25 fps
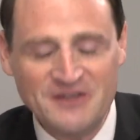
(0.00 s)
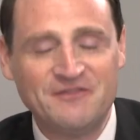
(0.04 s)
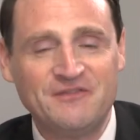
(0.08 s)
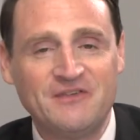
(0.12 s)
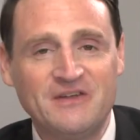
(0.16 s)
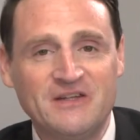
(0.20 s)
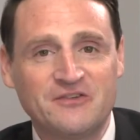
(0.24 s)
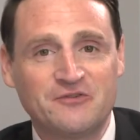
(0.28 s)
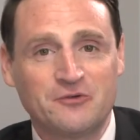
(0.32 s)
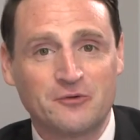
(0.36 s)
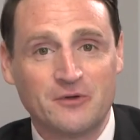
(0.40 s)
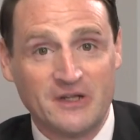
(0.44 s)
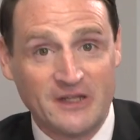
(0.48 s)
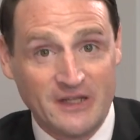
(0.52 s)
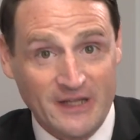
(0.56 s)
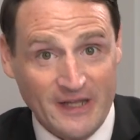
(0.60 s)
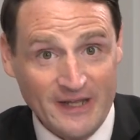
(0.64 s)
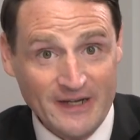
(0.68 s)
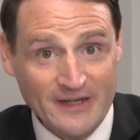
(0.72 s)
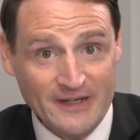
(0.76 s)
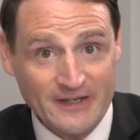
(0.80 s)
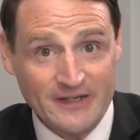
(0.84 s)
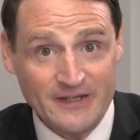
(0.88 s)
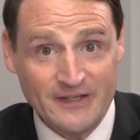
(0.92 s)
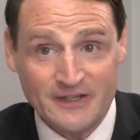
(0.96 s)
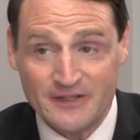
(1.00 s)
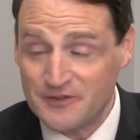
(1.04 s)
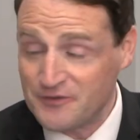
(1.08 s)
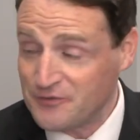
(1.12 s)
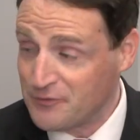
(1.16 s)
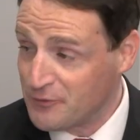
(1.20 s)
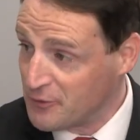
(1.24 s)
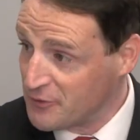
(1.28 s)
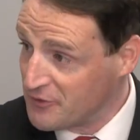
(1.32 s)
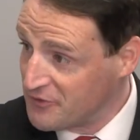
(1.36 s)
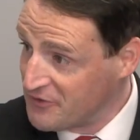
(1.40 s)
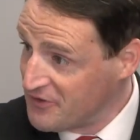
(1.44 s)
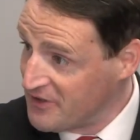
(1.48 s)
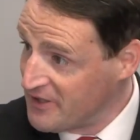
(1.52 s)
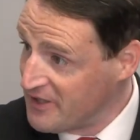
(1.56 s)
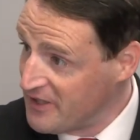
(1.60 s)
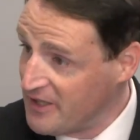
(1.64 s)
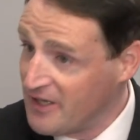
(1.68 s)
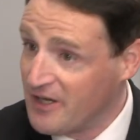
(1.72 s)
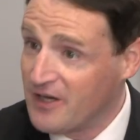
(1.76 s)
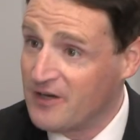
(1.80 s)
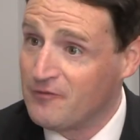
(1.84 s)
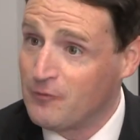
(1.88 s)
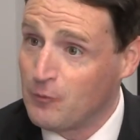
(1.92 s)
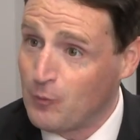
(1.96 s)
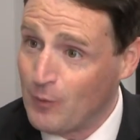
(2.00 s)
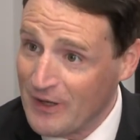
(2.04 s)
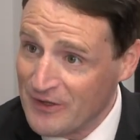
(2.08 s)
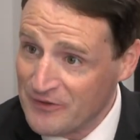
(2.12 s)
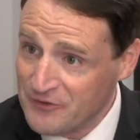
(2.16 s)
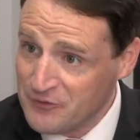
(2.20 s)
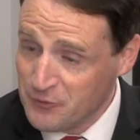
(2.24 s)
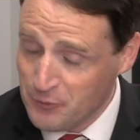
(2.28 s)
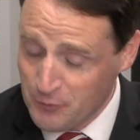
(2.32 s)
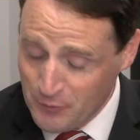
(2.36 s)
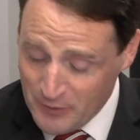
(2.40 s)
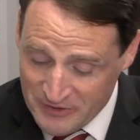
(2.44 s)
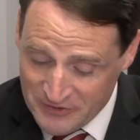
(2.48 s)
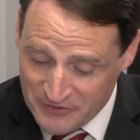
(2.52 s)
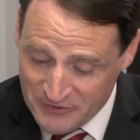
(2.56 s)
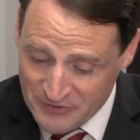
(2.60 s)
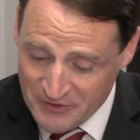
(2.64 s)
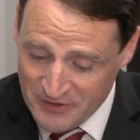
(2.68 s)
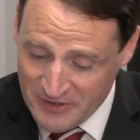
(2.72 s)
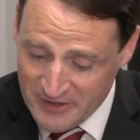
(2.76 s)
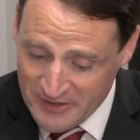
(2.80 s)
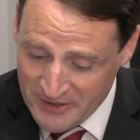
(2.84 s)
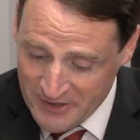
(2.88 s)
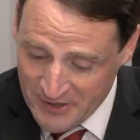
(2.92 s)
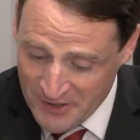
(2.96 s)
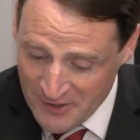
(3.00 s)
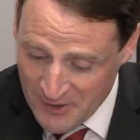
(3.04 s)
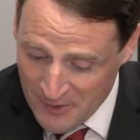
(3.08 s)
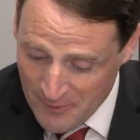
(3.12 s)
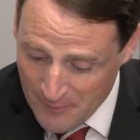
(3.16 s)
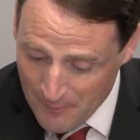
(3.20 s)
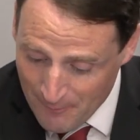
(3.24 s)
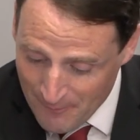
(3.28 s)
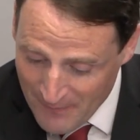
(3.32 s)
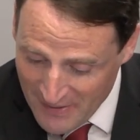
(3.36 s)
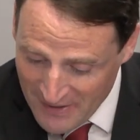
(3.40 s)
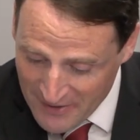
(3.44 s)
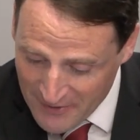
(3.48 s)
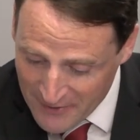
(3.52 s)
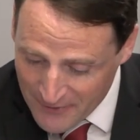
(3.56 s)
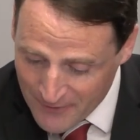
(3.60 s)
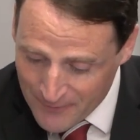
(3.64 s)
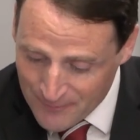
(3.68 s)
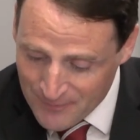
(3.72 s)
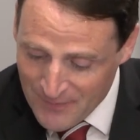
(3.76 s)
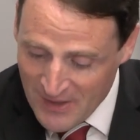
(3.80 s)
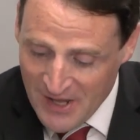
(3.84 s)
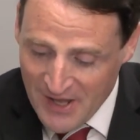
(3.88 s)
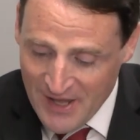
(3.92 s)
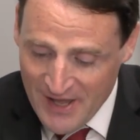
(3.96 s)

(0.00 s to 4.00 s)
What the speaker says: featuring candidates for City of West Richland Mayor.